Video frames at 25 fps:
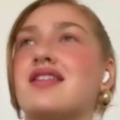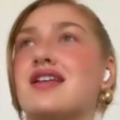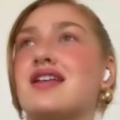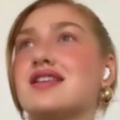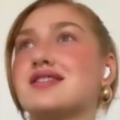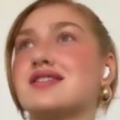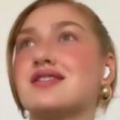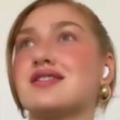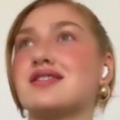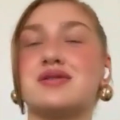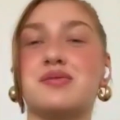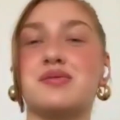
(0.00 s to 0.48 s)

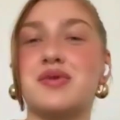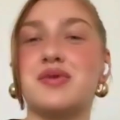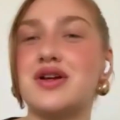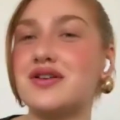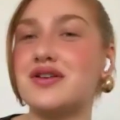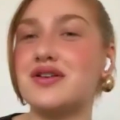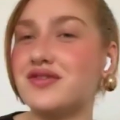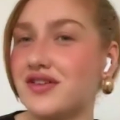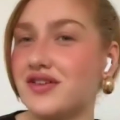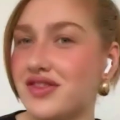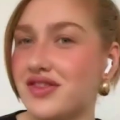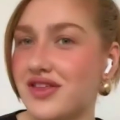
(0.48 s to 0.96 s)
that's also a
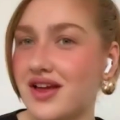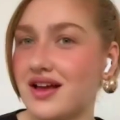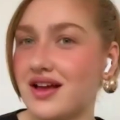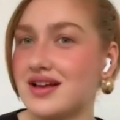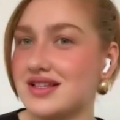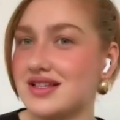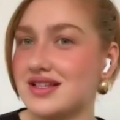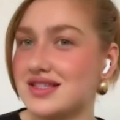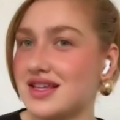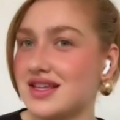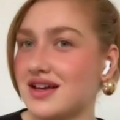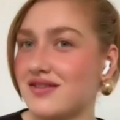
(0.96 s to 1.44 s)
beautiful thing
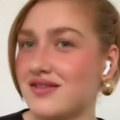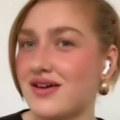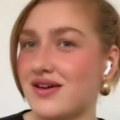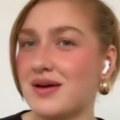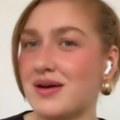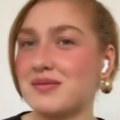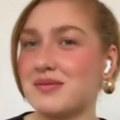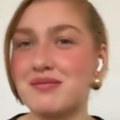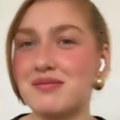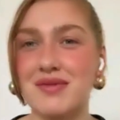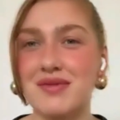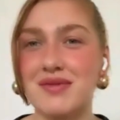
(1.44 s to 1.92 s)
because think of
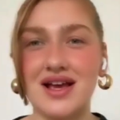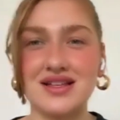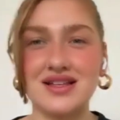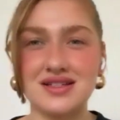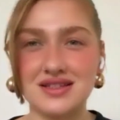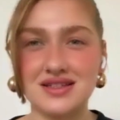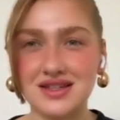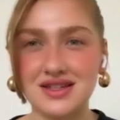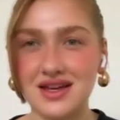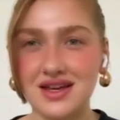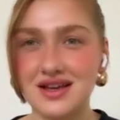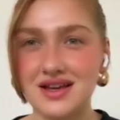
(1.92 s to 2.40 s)
how many
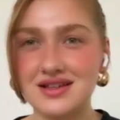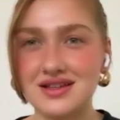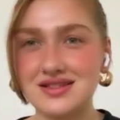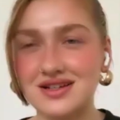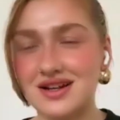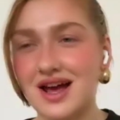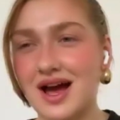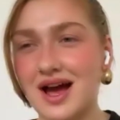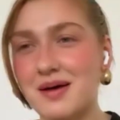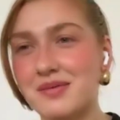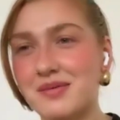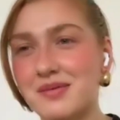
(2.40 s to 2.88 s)
amazing things
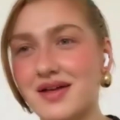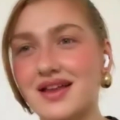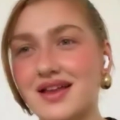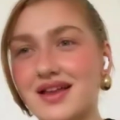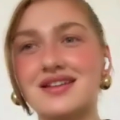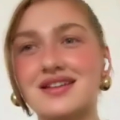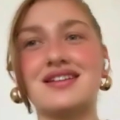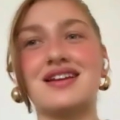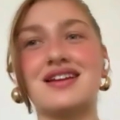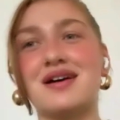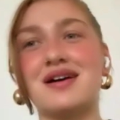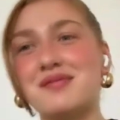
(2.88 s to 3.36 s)
could
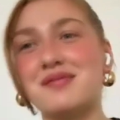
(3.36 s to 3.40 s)
happen